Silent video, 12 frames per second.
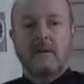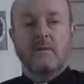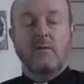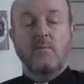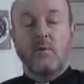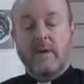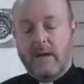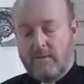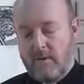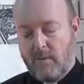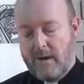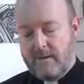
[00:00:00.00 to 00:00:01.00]
Good morning,
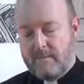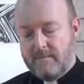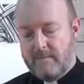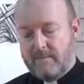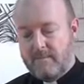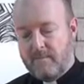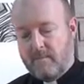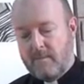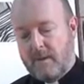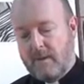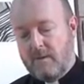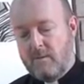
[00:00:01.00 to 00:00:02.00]
everyone.
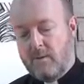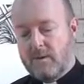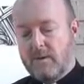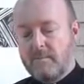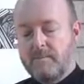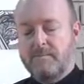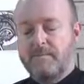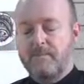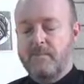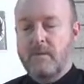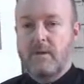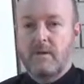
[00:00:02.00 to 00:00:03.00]

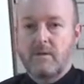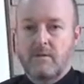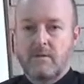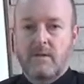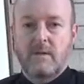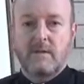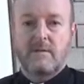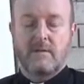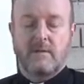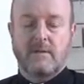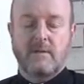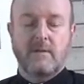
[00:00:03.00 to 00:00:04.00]
Welcome to
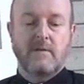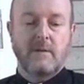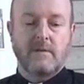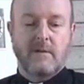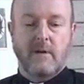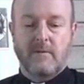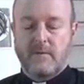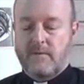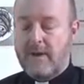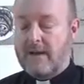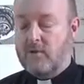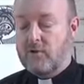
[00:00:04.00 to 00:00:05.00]
these series of
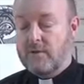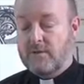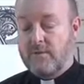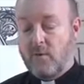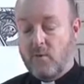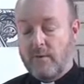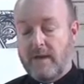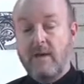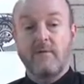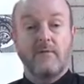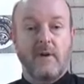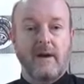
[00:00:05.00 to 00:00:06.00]
reflections for the
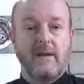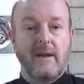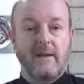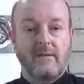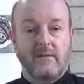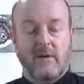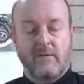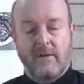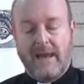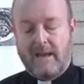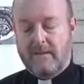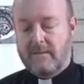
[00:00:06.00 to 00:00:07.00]
Fridays of
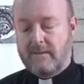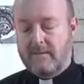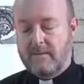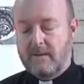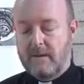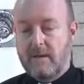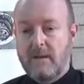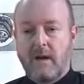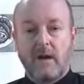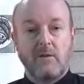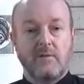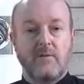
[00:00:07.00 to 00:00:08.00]
Lent.
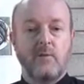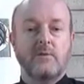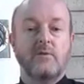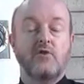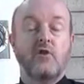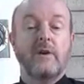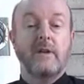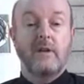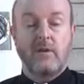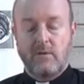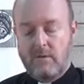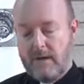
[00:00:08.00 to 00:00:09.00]
I look forward to joining
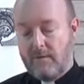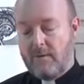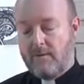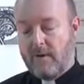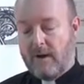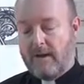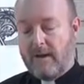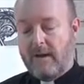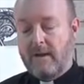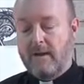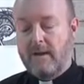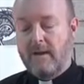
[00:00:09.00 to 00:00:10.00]
you every Friday
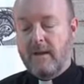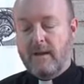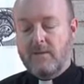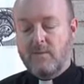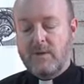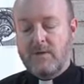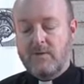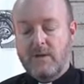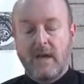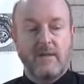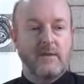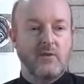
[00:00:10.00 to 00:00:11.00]
as we
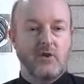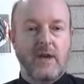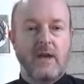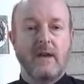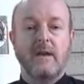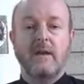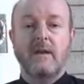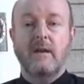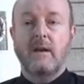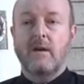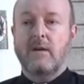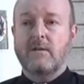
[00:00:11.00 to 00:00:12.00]
together share
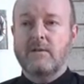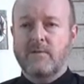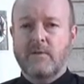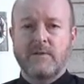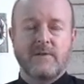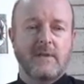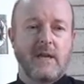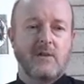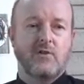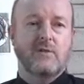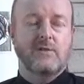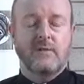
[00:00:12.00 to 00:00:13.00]
on different
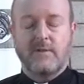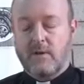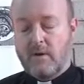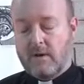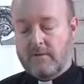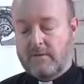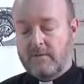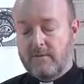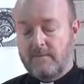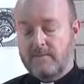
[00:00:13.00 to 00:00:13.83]
stations of the cross.